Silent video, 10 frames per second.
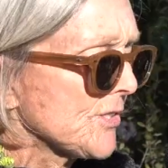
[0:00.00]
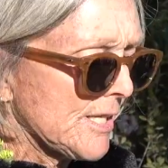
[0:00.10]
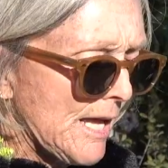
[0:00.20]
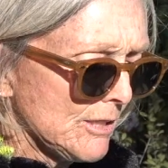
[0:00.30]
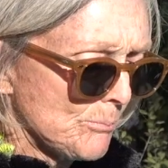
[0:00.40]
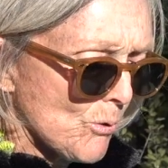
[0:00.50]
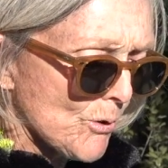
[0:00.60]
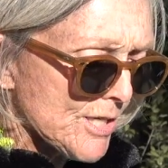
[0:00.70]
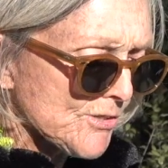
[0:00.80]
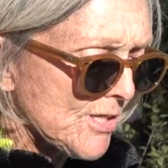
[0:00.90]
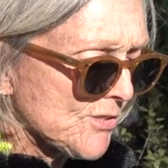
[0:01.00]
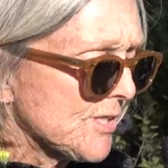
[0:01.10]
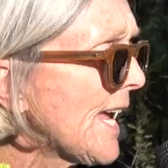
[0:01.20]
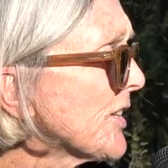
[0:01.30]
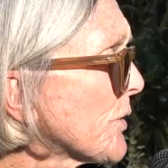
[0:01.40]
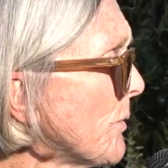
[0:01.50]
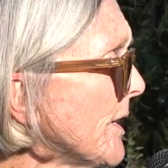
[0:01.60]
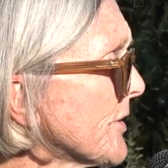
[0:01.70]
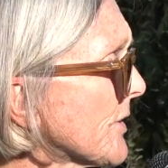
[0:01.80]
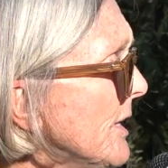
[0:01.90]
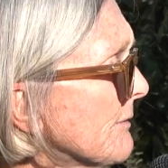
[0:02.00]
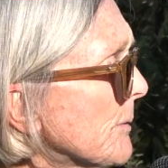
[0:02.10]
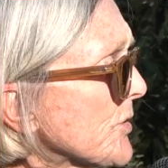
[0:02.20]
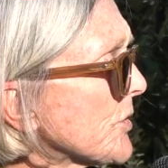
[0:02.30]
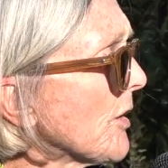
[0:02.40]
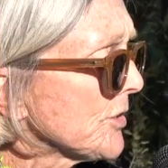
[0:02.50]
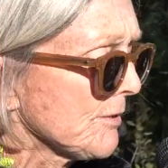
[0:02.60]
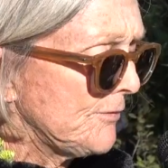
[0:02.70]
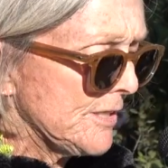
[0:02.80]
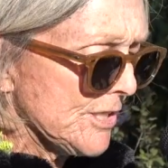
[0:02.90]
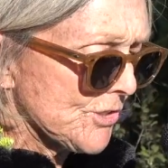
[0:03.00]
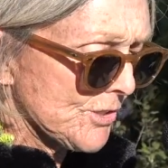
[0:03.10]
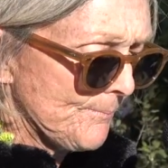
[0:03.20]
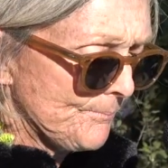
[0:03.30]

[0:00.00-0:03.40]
at how laborious his task was from start to finish.